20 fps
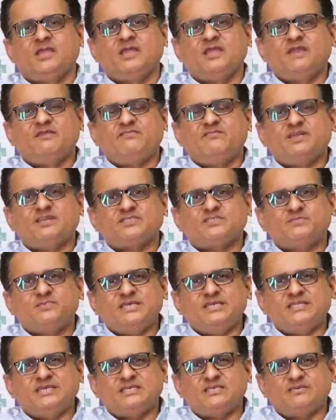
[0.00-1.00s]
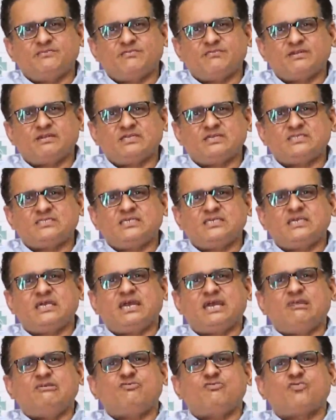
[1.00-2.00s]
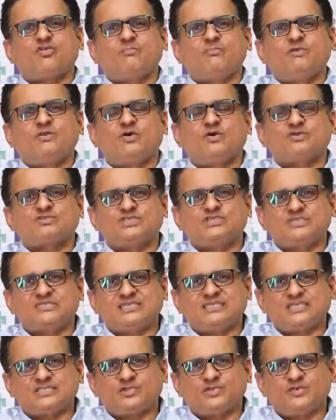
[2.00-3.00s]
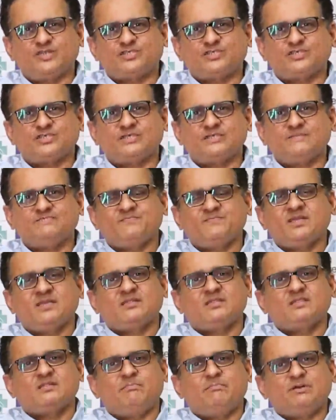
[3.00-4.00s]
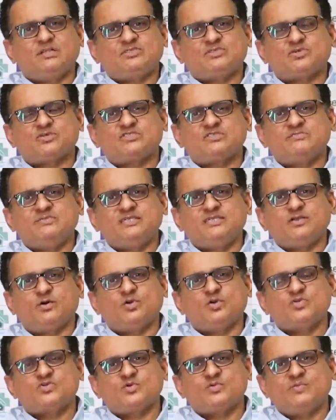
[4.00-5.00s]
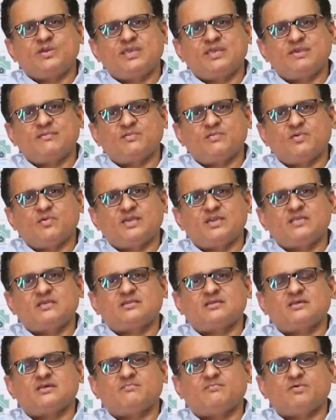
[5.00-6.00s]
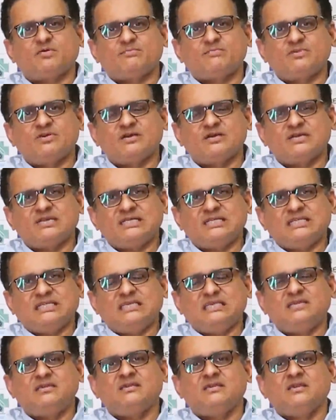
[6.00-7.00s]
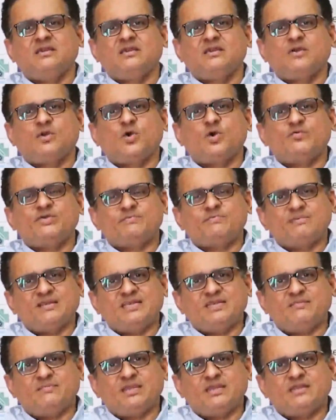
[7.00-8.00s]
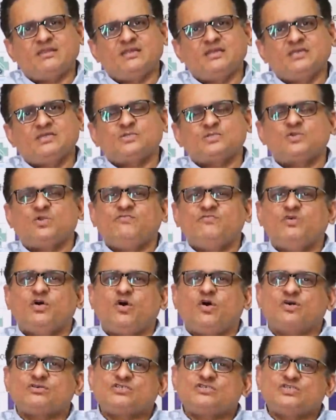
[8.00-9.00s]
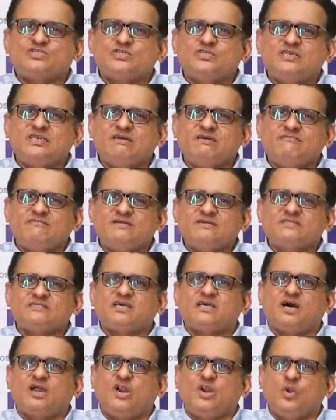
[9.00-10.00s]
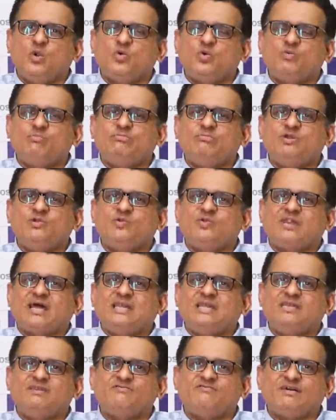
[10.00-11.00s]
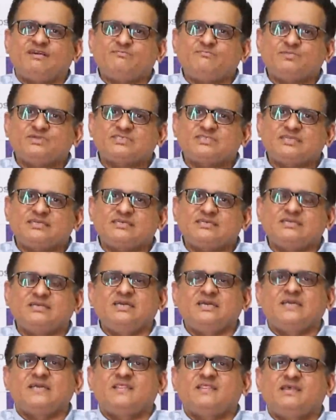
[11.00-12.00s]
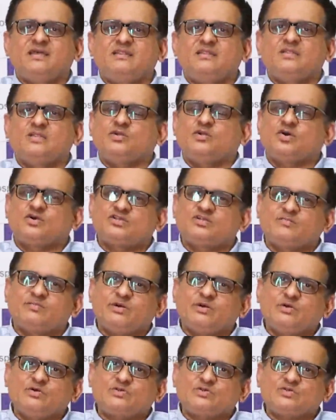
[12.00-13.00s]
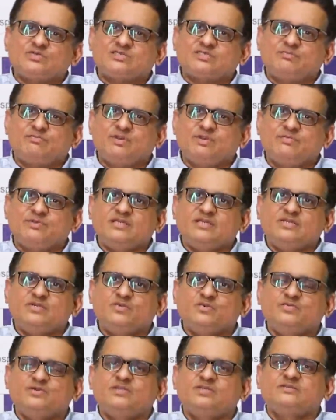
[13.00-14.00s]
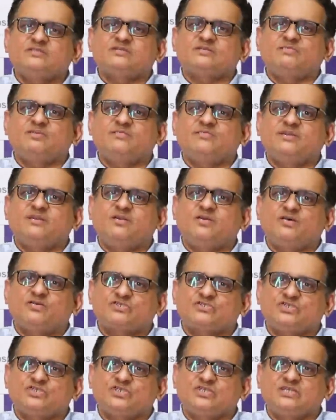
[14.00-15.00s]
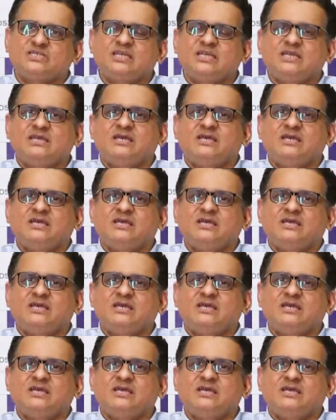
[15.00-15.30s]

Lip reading: If there is breathing difficulty and drop in oxygen saturation, the pulse oximeter also became quite popular in the COVID pandemic. So if the oxygen levels are low, below 95%, then the doctor may also supplement you with supplemental oxygen.